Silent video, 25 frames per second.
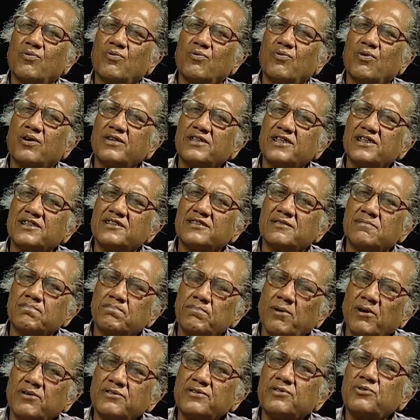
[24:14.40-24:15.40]
what is
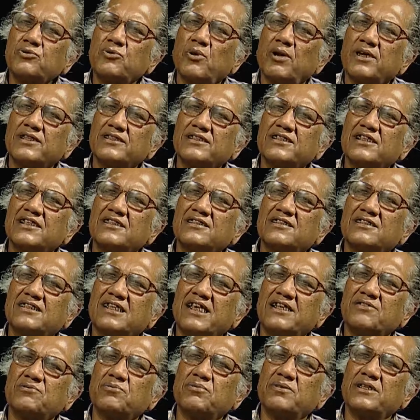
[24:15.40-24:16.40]
important to us is
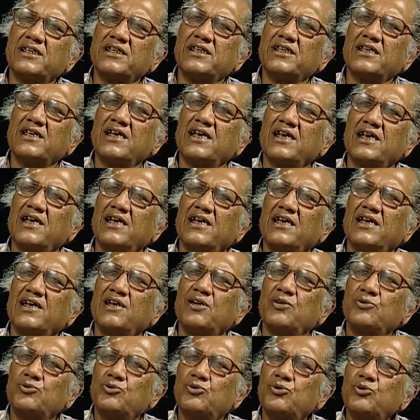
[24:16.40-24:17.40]
that we
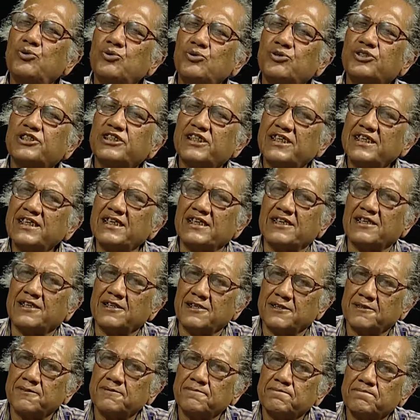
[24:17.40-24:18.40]
do see
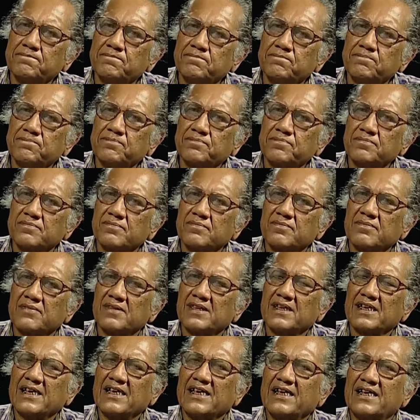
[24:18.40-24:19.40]

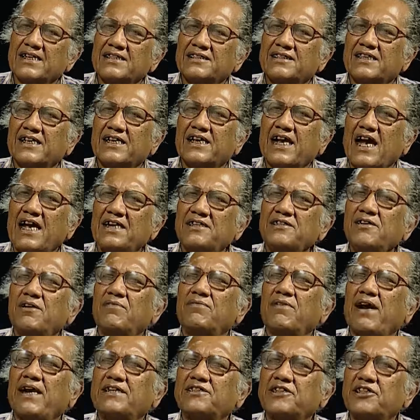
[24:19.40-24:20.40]
the kind of
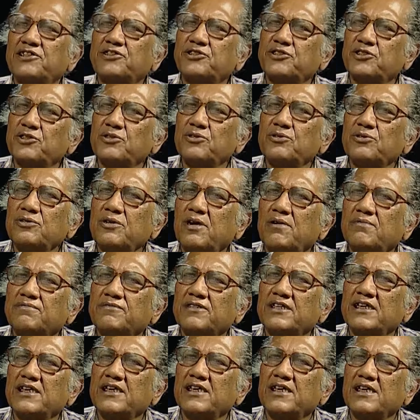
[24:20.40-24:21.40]
attitude of
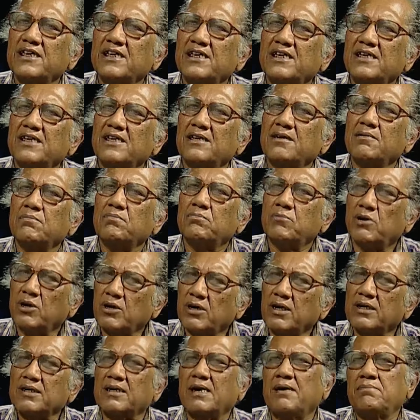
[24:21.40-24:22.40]
the
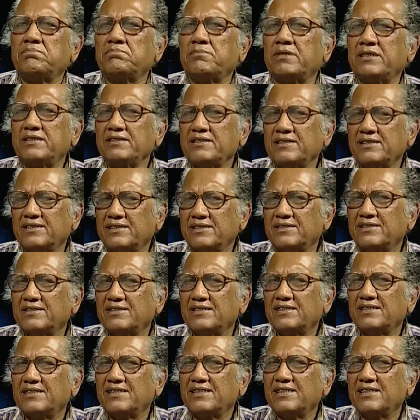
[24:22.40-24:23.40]
Mughal government,
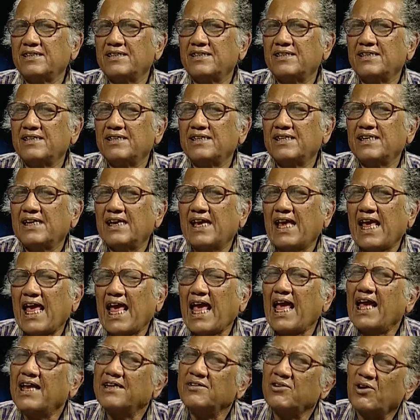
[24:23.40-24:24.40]

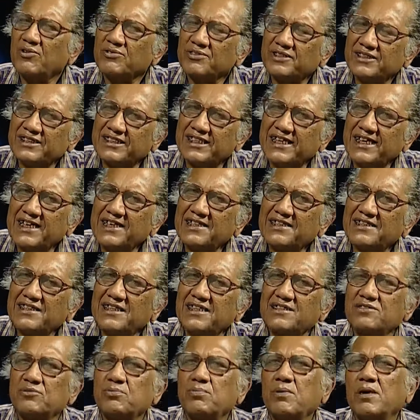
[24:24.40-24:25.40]
and on seeing
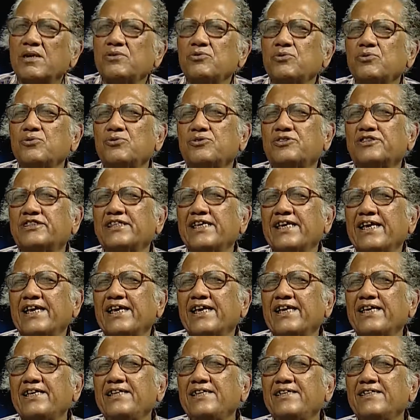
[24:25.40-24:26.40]
this one would
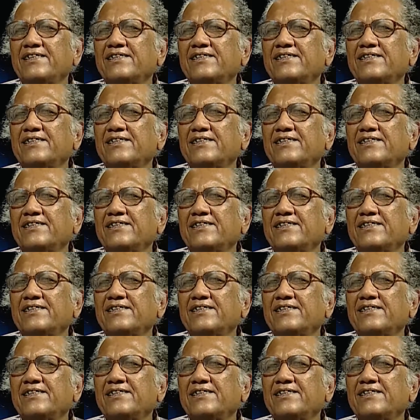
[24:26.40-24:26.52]
say